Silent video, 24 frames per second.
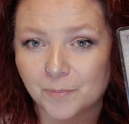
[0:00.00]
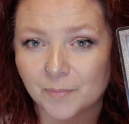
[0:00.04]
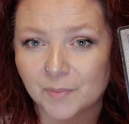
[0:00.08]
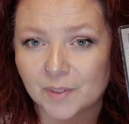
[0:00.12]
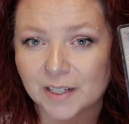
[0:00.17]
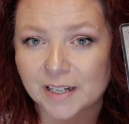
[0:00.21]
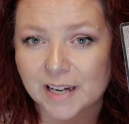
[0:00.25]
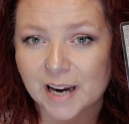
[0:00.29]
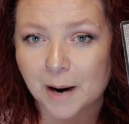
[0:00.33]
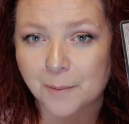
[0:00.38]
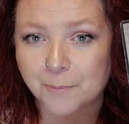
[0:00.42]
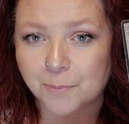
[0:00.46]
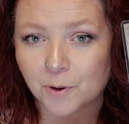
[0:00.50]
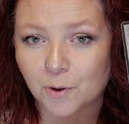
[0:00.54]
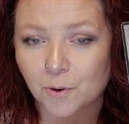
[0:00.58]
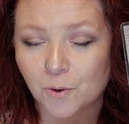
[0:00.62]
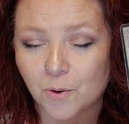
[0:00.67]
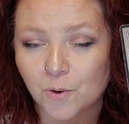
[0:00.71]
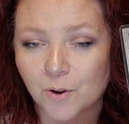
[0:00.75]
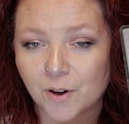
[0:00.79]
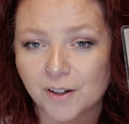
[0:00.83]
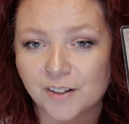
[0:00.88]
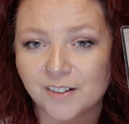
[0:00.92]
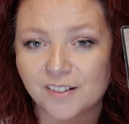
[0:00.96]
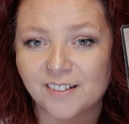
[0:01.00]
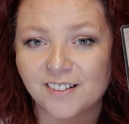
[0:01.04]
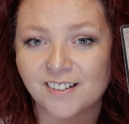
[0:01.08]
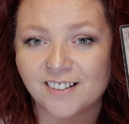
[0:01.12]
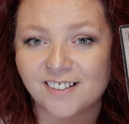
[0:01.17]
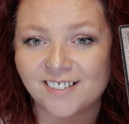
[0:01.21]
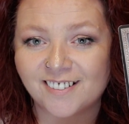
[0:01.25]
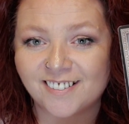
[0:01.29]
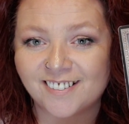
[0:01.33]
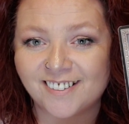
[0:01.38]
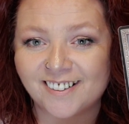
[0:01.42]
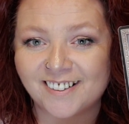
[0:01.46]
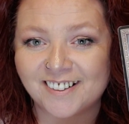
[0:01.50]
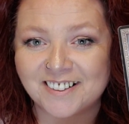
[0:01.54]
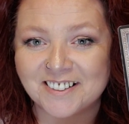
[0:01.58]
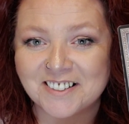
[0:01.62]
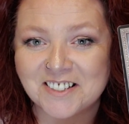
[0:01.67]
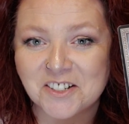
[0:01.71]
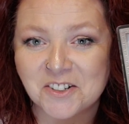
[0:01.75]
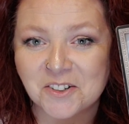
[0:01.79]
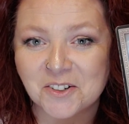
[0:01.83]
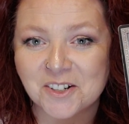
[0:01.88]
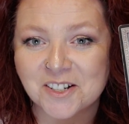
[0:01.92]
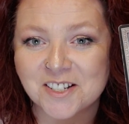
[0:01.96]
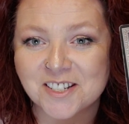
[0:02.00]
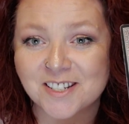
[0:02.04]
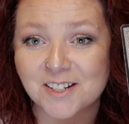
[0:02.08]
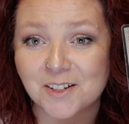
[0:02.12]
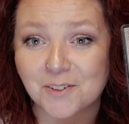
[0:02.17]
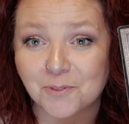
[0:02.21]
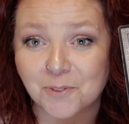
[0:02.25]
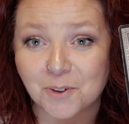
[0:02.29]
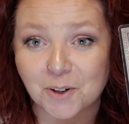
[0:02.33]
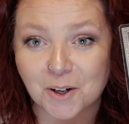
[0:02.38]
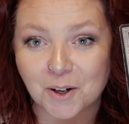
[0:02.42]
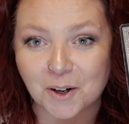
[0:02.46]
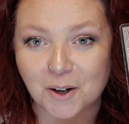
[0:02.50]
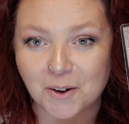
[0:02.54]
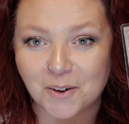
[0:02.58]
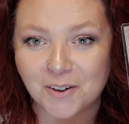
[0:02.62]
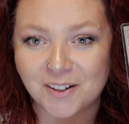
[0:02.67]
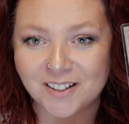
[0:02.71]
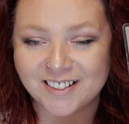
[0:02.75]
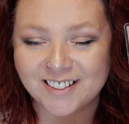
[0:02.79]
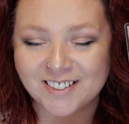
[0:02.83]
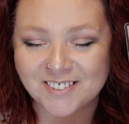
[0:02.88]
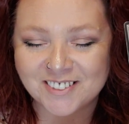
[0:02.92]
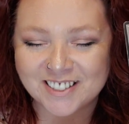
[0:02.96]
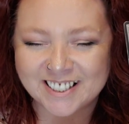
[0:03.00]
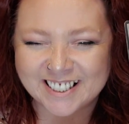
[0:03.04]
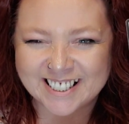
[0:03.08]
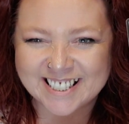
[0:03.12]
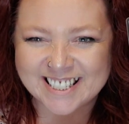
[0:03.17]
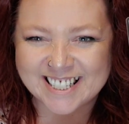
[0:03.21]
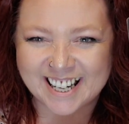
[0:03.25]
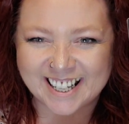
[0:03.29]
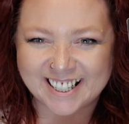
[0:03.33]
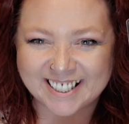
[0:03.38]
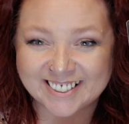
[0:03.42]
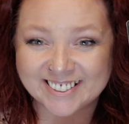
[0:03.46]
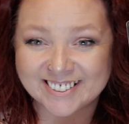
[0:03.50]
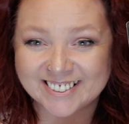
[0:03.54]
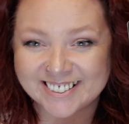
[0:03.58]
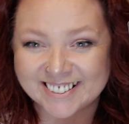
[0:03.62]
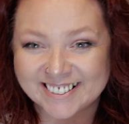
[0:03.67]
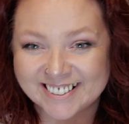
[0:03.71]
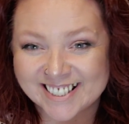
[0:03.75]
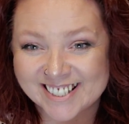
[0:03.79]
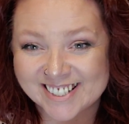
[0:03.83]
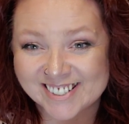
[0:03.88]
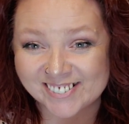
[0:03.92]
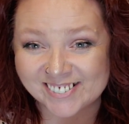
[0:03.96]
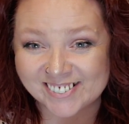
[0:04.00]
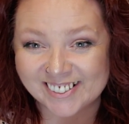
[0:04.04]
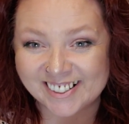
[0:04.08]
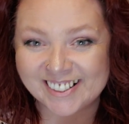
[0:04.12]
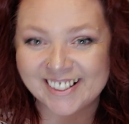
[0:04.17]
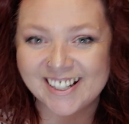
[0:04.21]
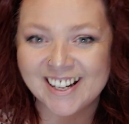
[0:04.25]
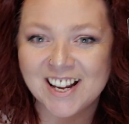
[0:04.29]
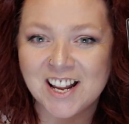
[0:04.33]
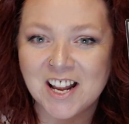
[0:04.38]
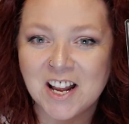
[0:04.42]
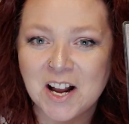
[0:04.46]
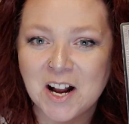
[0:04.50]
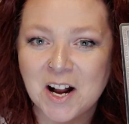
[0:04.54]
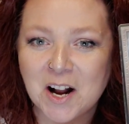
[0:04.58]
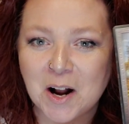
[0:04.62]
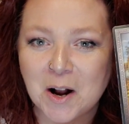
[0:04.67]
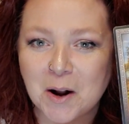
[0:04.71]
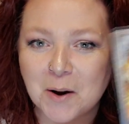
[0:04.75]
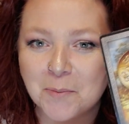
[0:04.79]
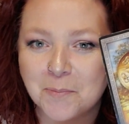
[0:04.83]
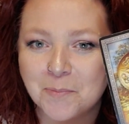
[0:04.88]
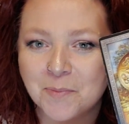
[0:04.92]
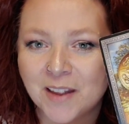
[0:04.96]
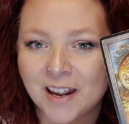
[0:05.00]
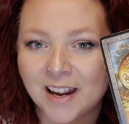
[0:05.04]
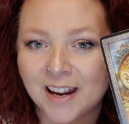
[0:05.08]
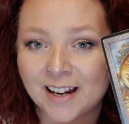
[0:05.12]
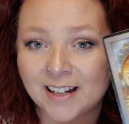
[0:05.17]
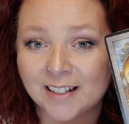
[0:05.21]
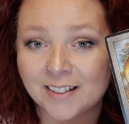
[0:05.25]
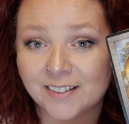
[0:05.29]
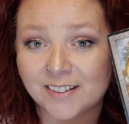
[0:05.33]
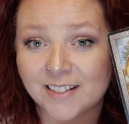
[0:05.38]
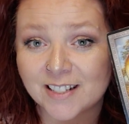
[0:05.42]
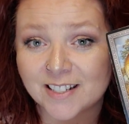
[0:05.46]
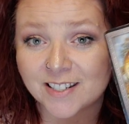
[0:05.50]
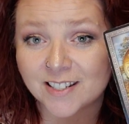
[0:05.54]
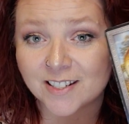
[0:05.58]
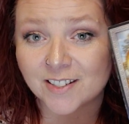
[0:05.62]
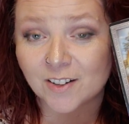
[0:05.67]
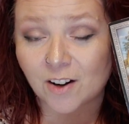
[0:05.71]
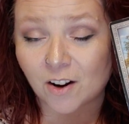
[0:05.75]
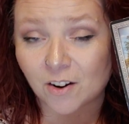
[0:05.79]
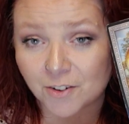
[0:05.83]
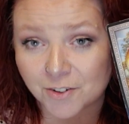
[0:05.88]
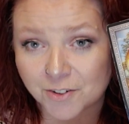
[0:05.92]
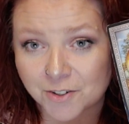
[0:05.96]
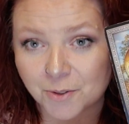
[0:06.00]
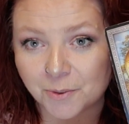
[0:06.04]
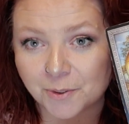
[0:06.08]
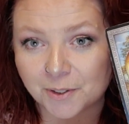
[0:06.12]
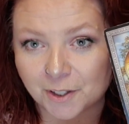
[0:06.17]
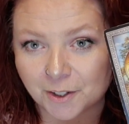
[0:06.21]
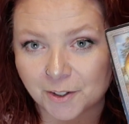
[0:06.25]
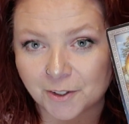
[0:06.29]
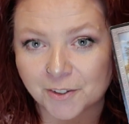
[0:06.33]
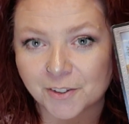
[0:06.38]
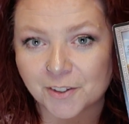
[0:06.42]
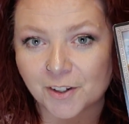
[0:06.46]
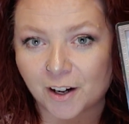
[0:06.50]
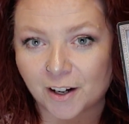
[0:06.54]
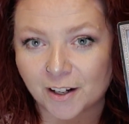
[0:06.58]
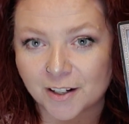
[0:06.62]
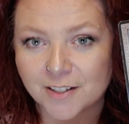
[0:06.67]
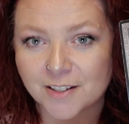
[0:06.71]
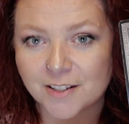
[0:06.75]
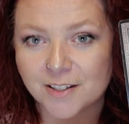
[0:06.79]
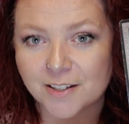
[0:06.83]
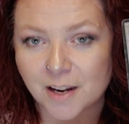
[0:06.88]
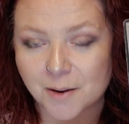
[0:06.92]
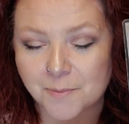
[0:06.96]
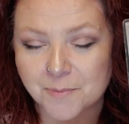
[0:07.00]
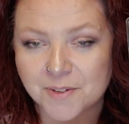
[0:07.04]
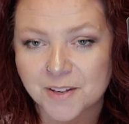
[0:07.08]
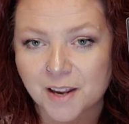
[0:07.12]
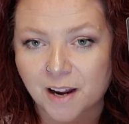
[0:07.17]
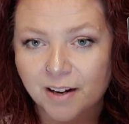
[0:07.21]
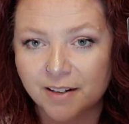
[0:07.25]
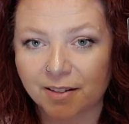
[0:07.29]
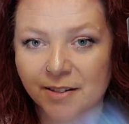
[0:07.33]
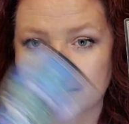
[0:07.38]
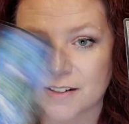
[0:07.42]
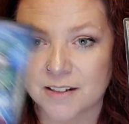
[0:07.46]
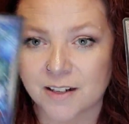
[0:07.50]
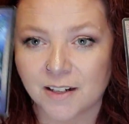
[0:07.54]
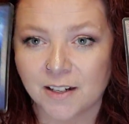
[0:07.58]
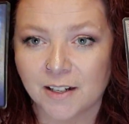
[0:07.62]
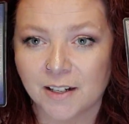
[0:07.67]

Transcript: Capricorn, Taurus, and Virgo. I'm getting tired. Sorry. And this is also an earth card, same signs.